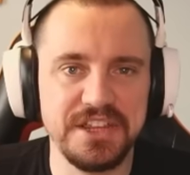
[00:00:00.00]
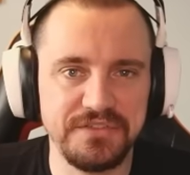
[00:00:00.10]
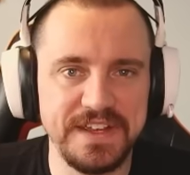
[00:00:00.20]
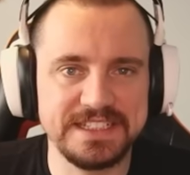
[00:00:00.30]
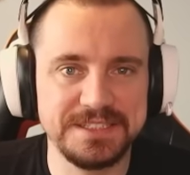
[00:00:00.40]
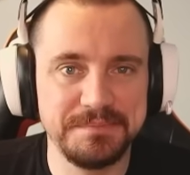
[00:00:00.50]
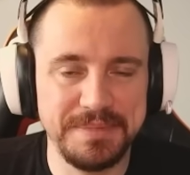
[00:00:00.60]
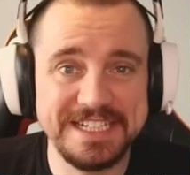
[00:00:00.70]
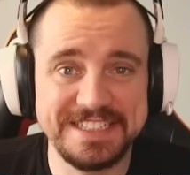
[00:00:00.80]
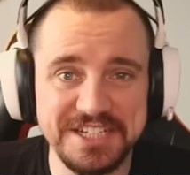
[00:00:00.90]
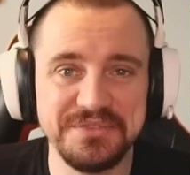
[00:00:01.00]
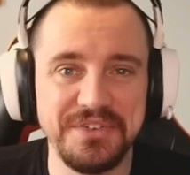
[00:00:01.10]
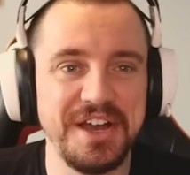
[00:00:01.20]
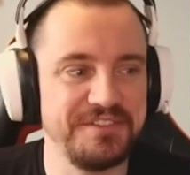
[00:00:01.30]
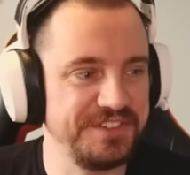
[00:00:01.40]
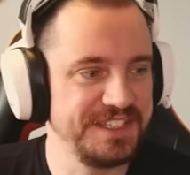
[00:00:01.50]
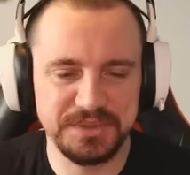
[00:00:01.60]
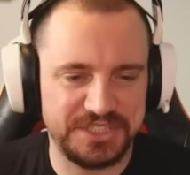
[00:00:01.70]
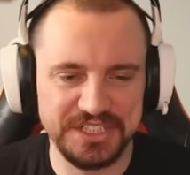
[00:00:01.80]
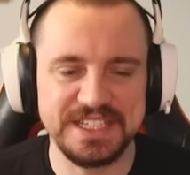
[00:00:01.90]
another fixed PlayStation five,
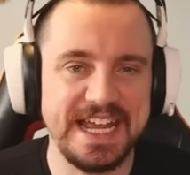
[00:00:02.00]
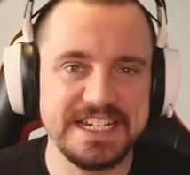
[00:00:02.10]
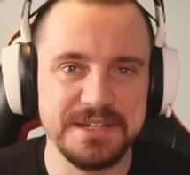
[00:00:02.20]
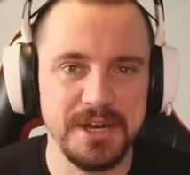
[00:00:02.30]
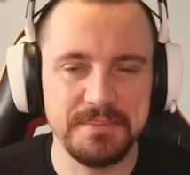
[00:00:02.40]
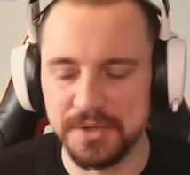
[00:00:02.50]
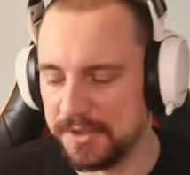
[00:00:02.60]
which was just a H D M I